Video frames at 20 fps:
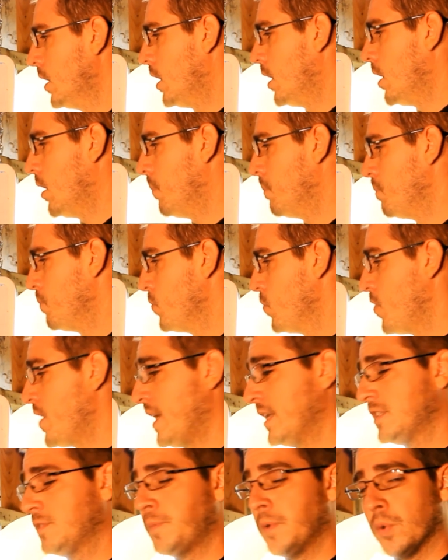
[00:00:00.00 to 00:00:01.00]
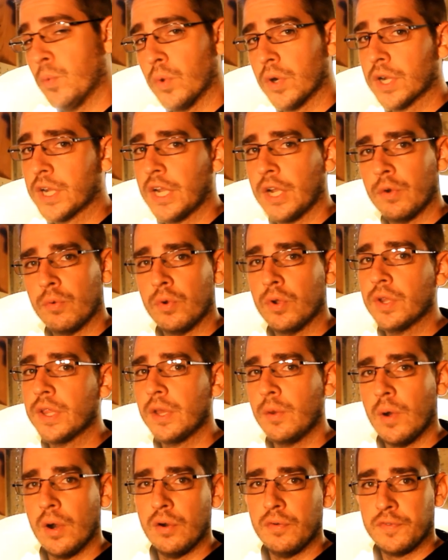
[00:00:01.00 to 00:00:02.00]
Um, that's been working
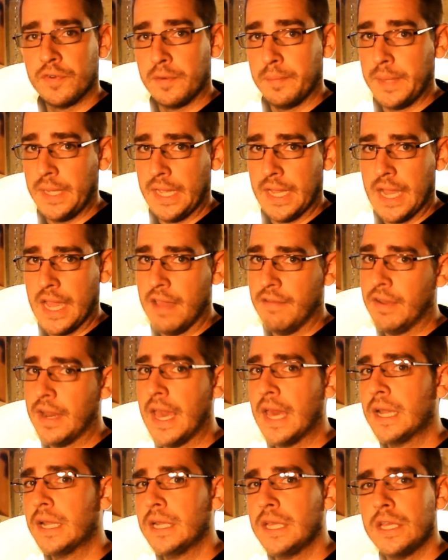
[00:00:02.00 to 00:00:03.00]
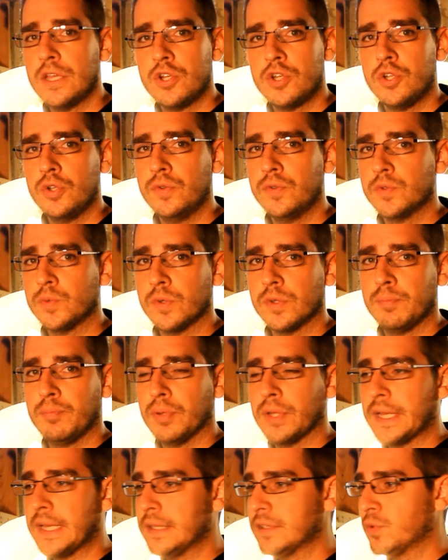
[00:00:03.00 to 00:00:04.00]
really well for me. I haven't had any issues
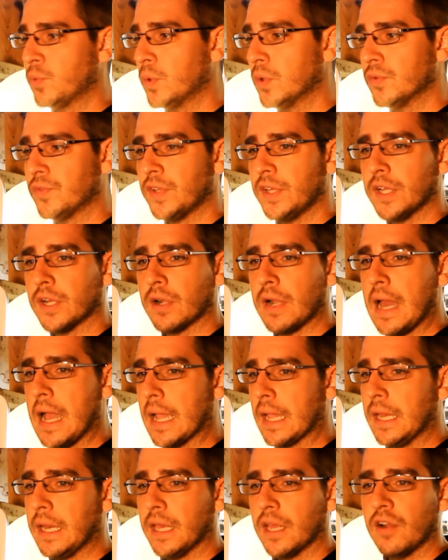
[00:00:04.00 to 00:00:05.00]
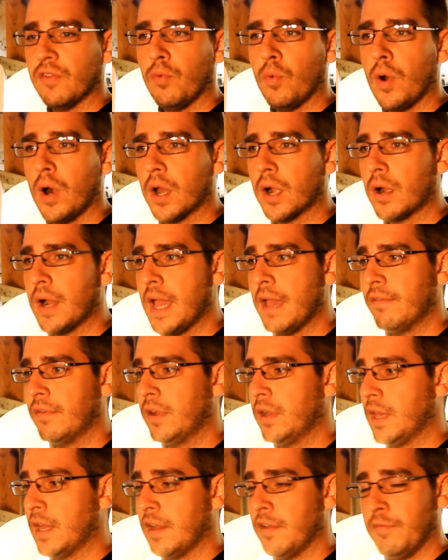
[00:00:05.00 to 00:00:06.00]
with plants wilting or not getting enough water. I
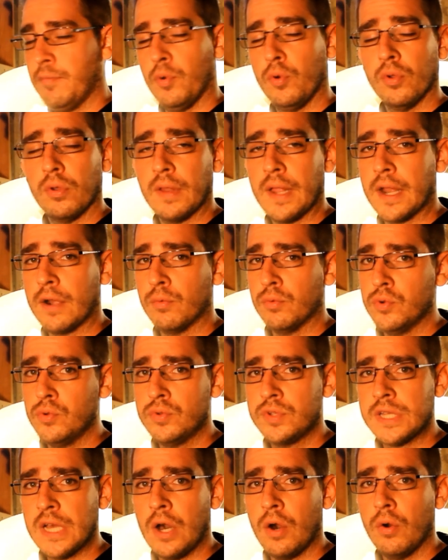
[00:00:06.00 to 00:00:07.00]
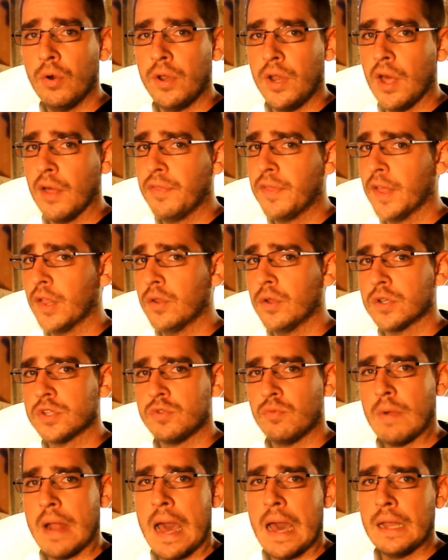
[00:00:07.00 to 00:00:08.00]
haven't, and I've pulled a lot of roots out. Nothing
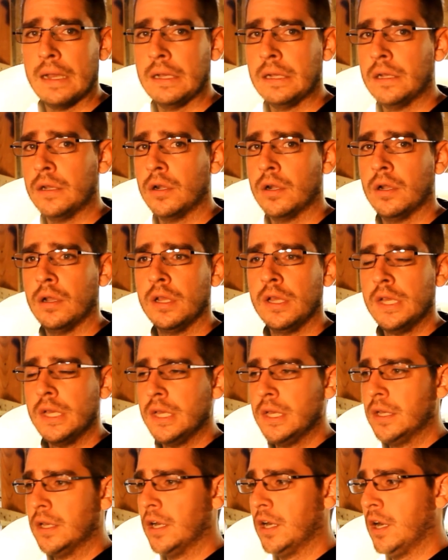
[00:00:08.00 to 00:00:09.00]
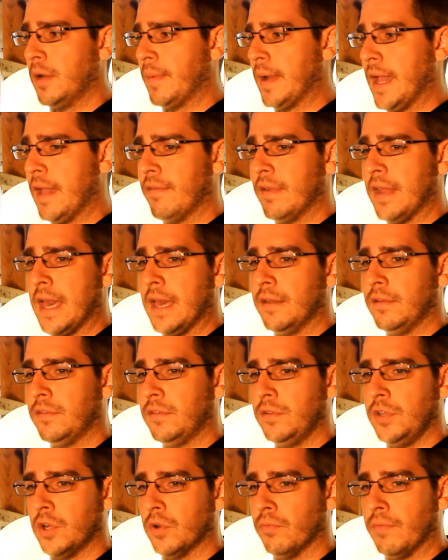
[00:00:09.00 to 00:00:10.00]
looks rotten, and um, I haven't had,
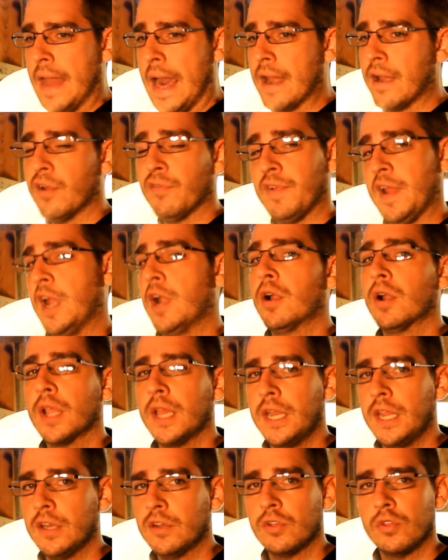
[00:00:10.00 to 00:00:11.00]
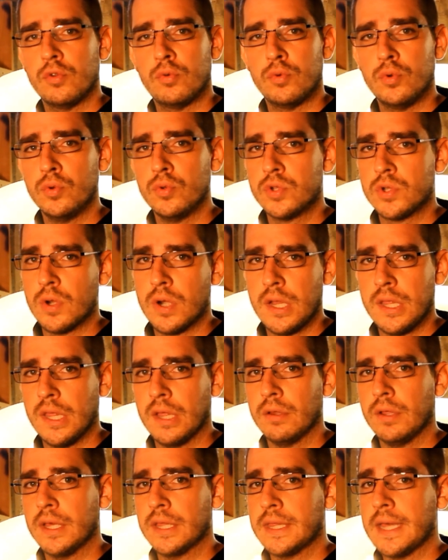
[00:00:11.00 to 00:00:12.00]
you know, not enough air getting to the roots or
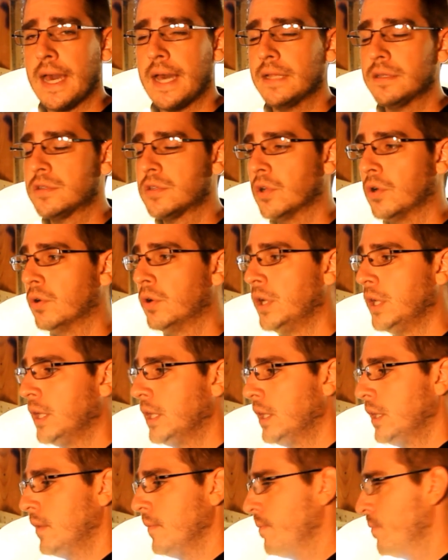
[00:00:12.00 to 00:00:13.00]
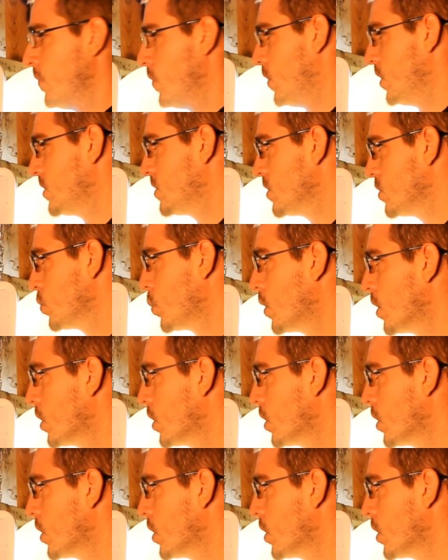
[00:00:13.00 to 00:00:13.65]
anything like that. So this has